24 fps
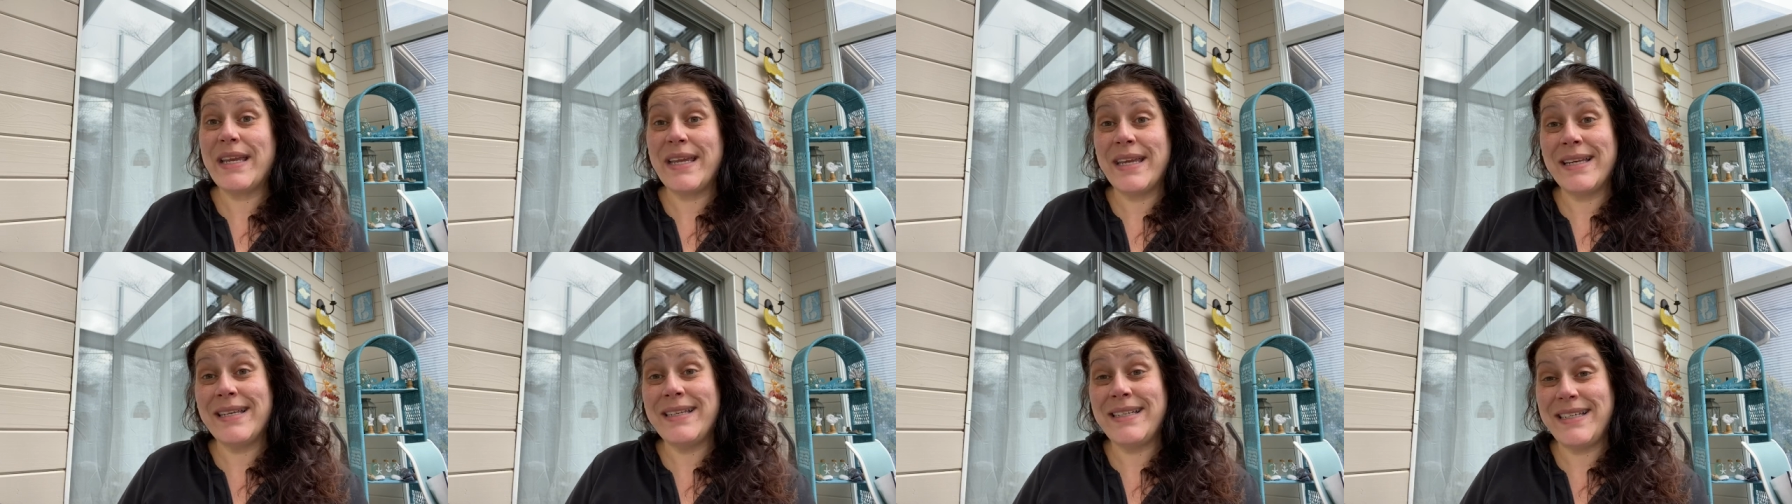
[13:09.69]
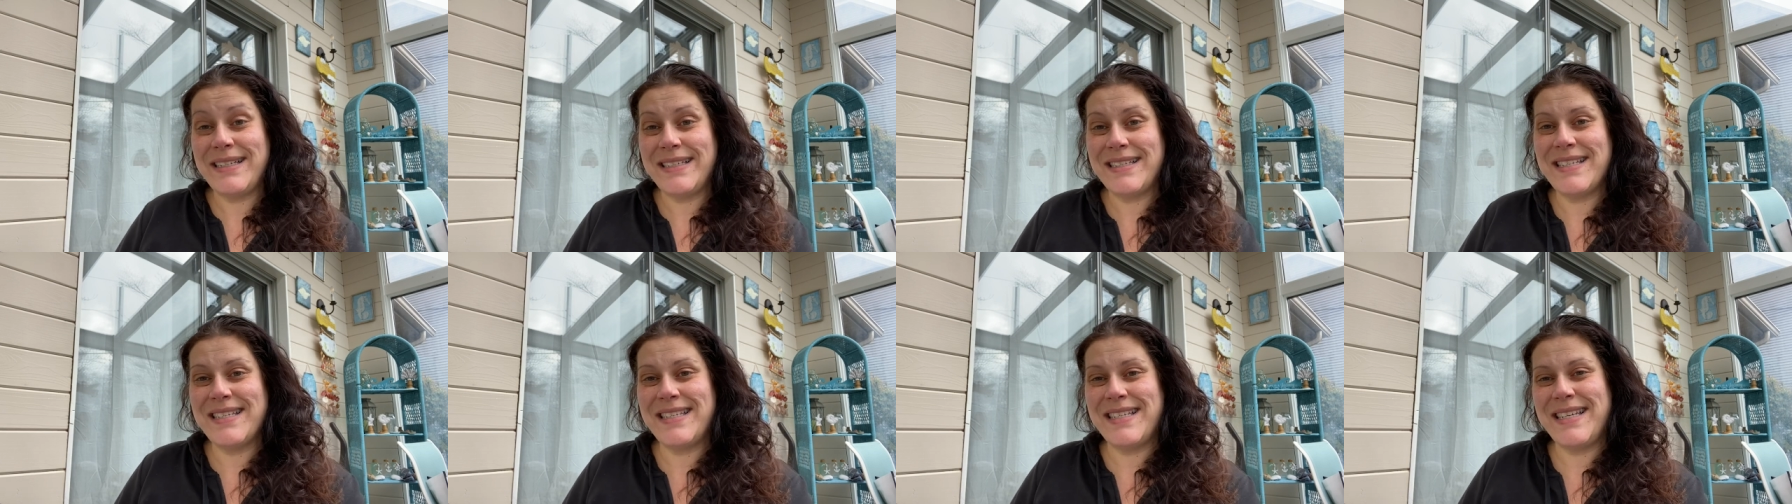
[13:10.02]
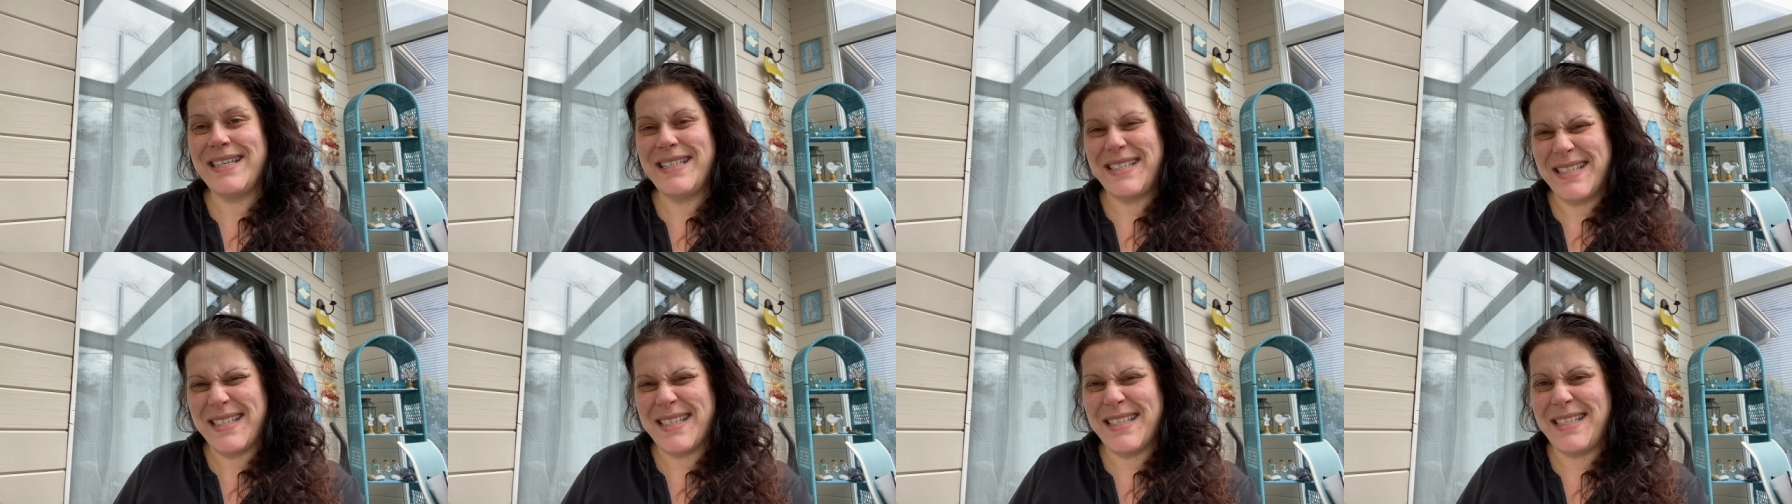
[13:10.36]
kidney
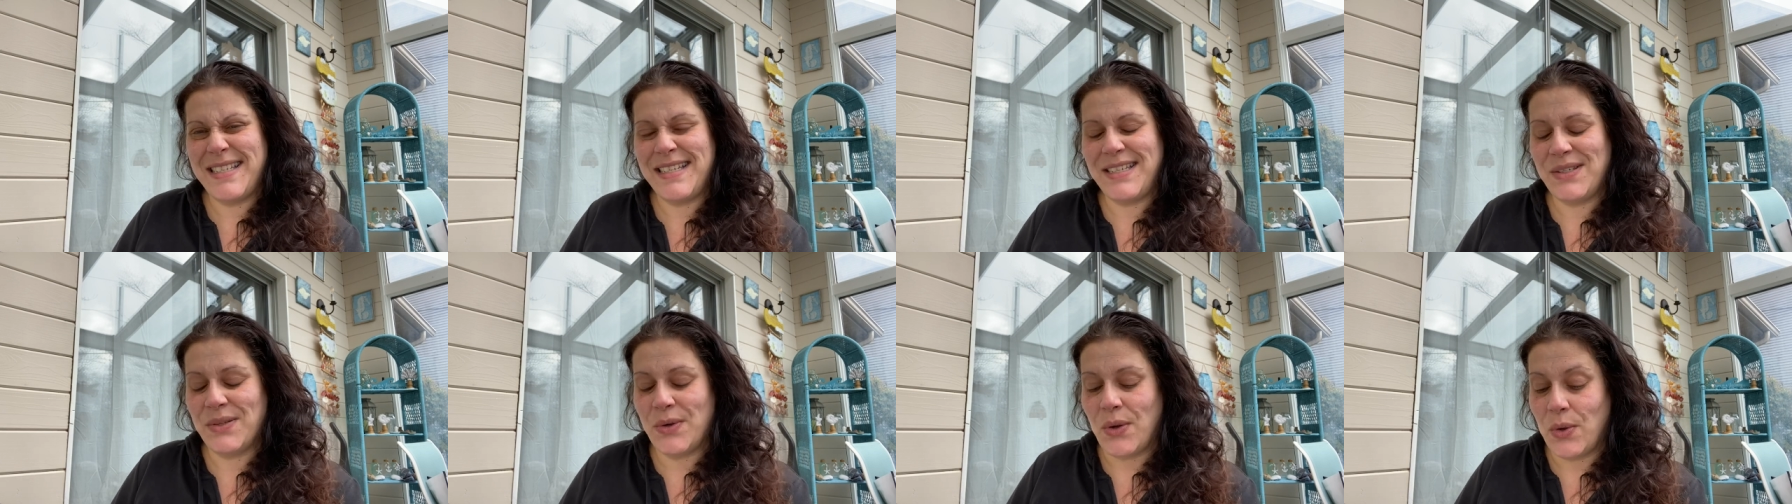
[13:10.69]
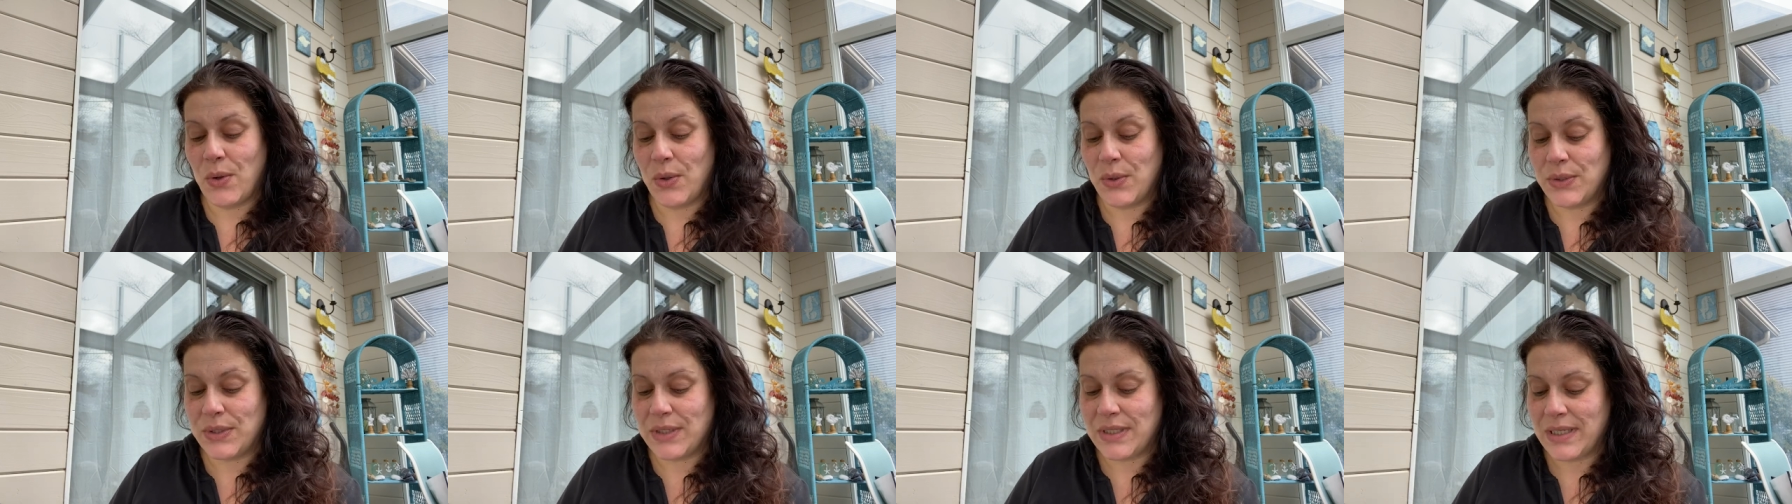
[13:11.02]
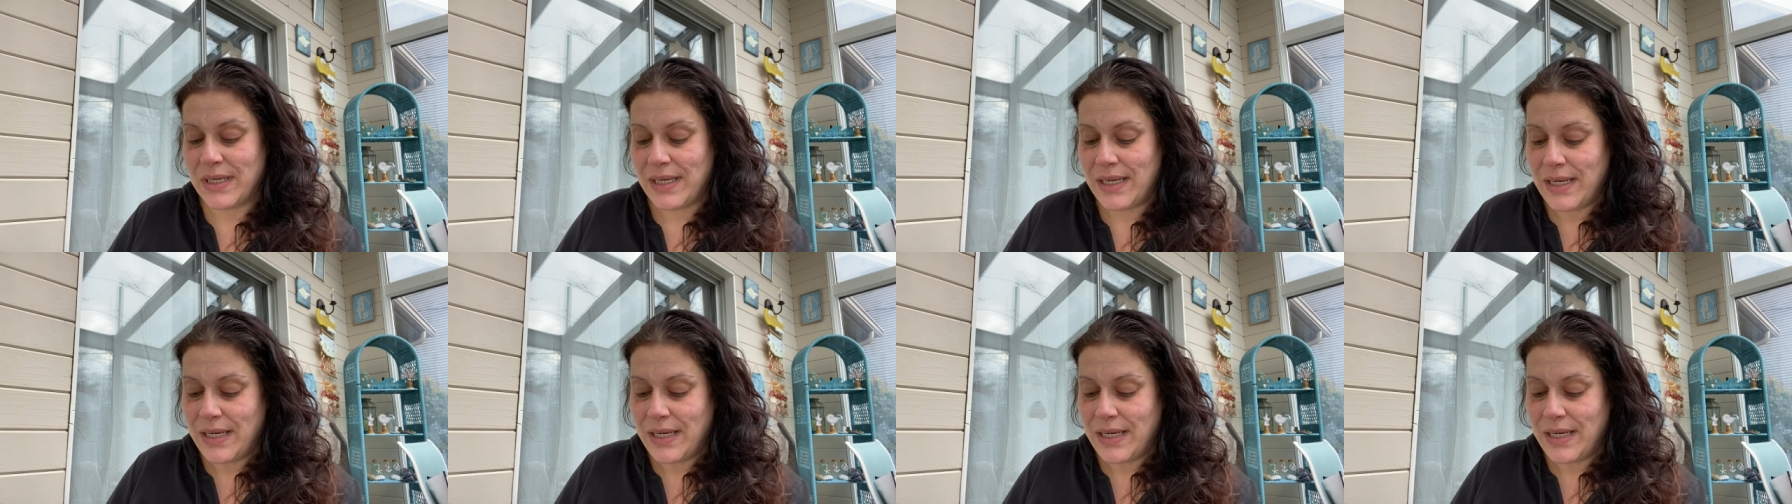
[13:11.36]
disease because he's old.